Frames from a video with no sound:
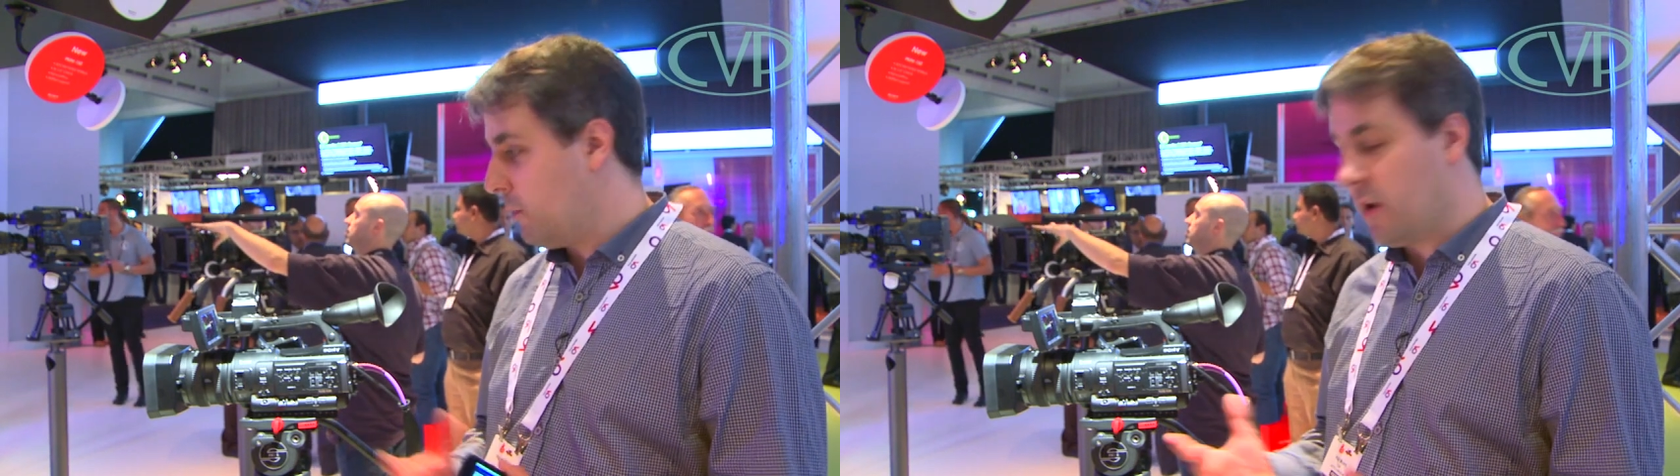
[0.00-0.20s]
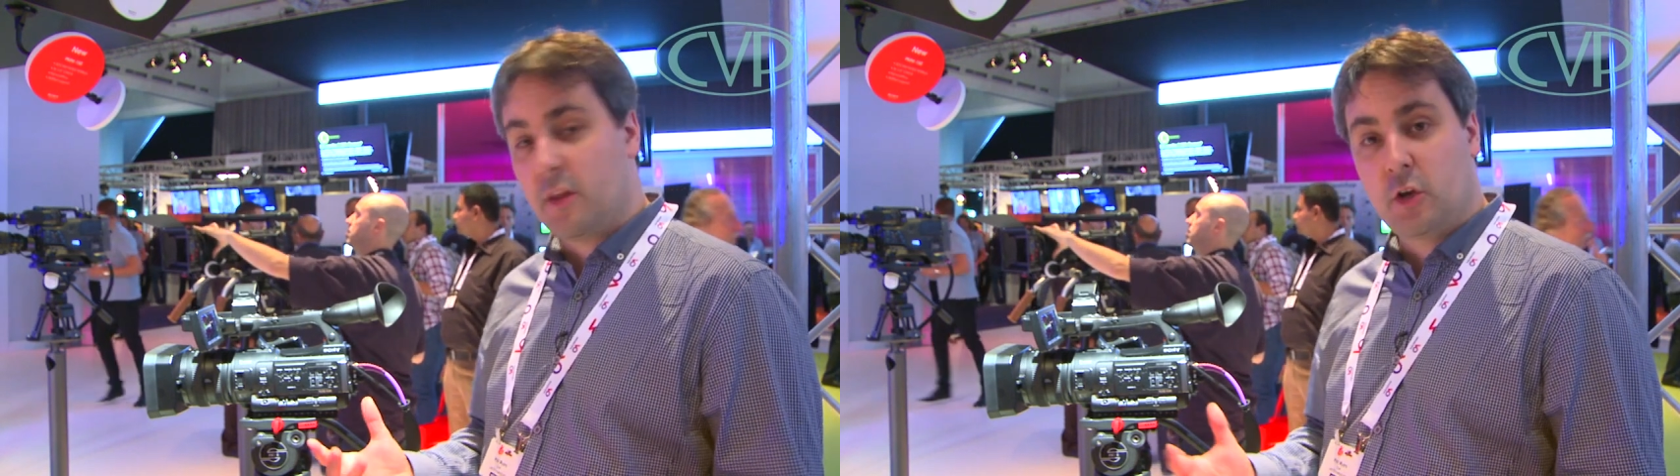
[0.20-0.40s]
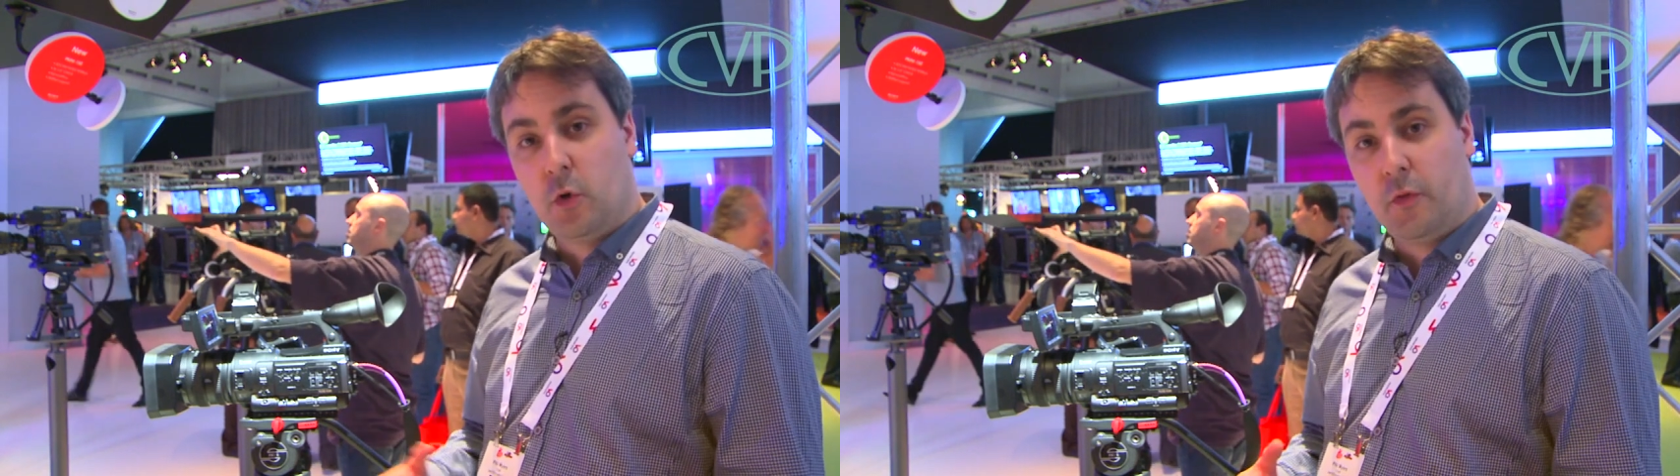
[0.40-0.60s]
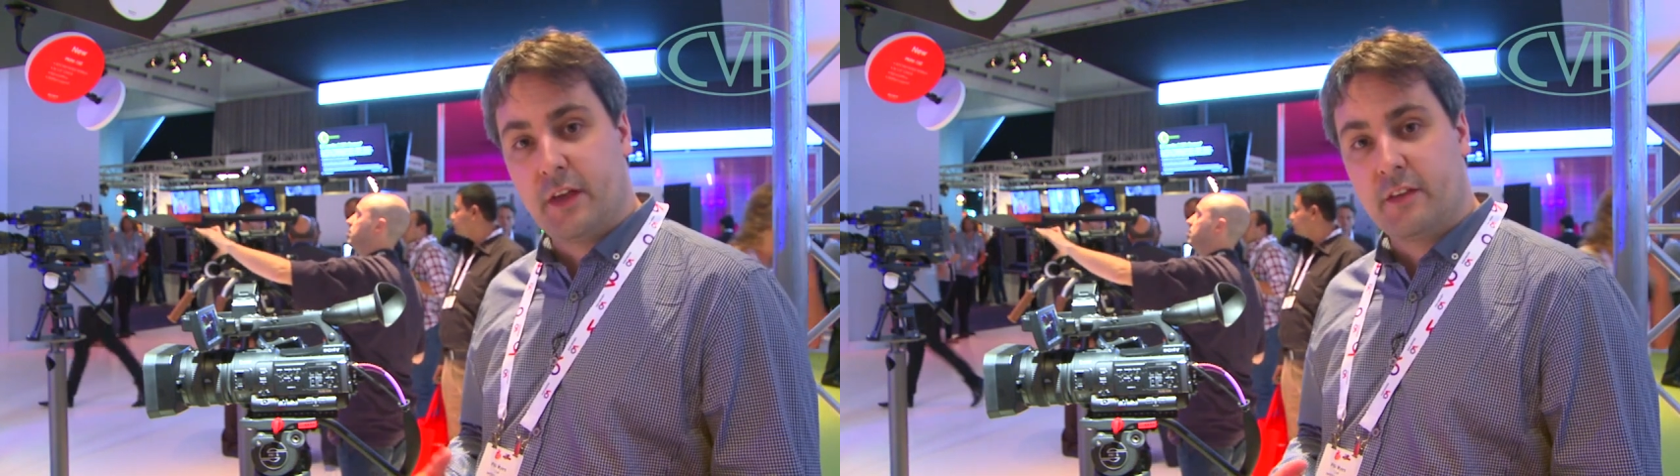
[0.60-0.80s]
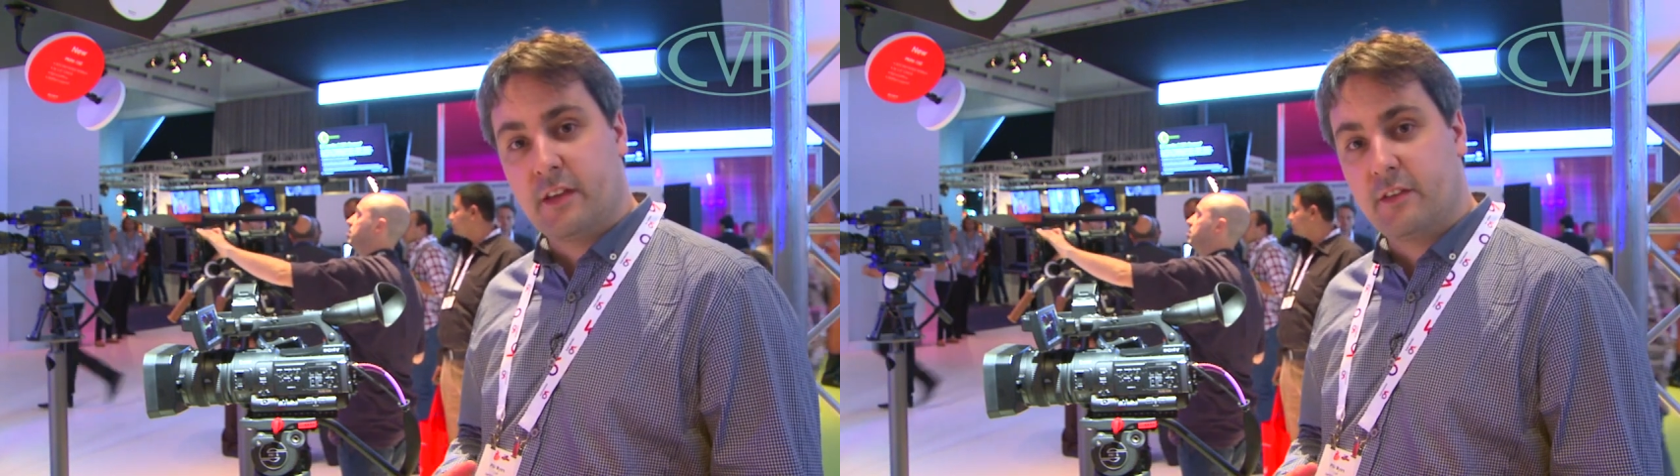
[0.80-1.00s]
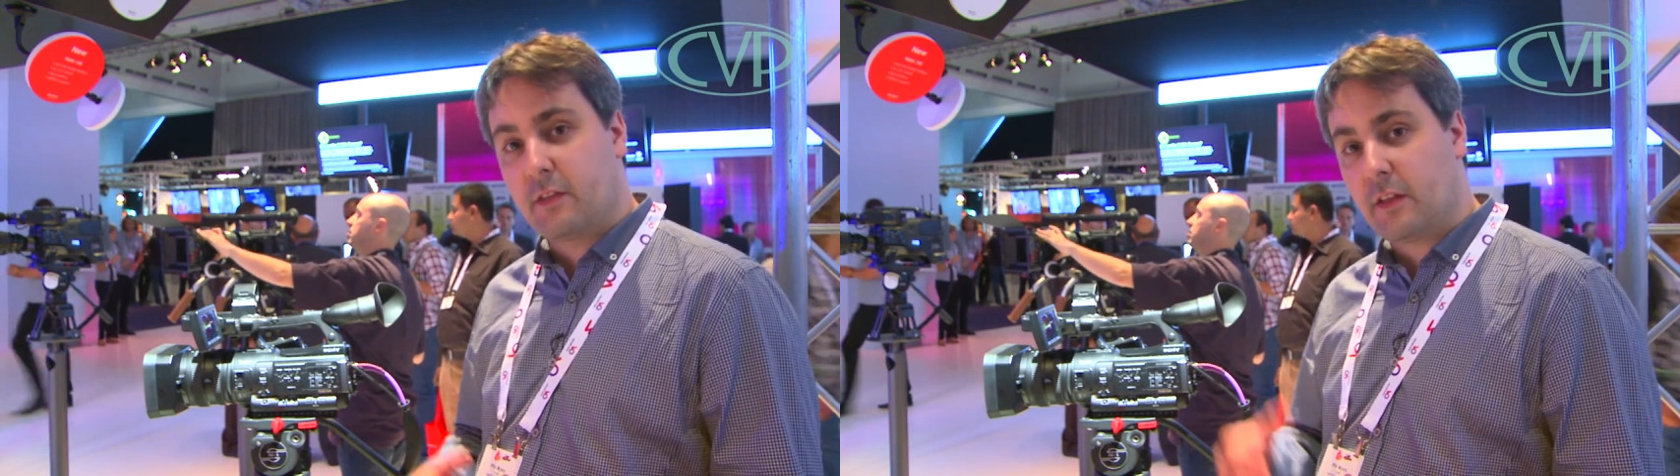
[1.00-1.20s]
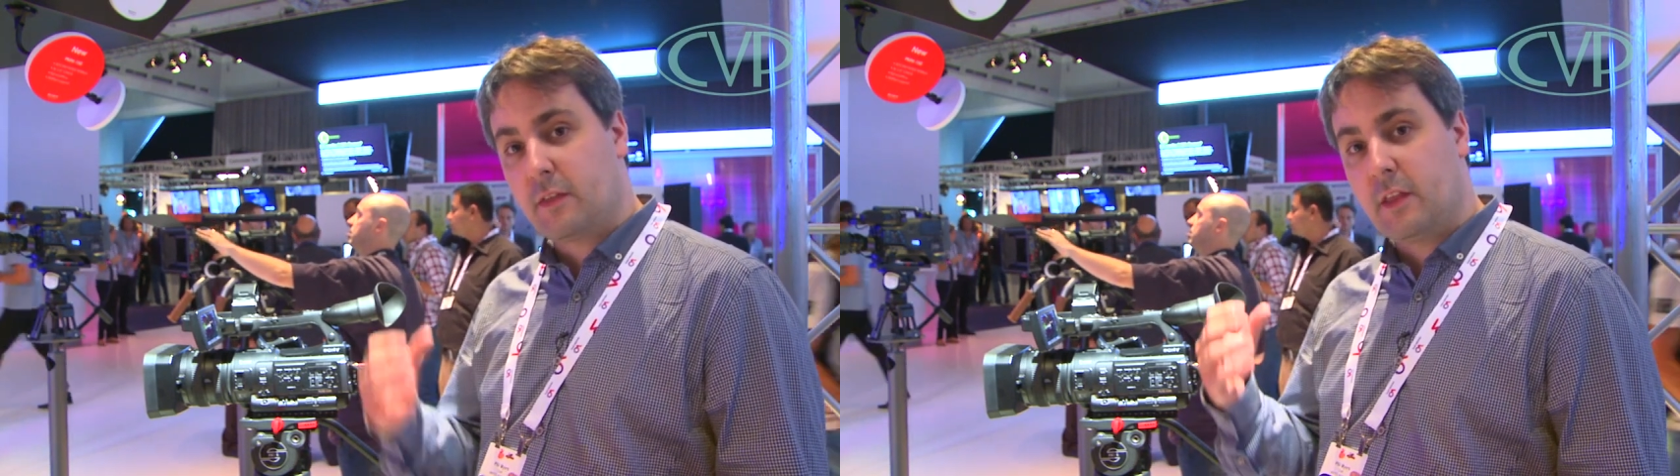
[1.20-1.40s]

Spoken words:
one of the cool things is that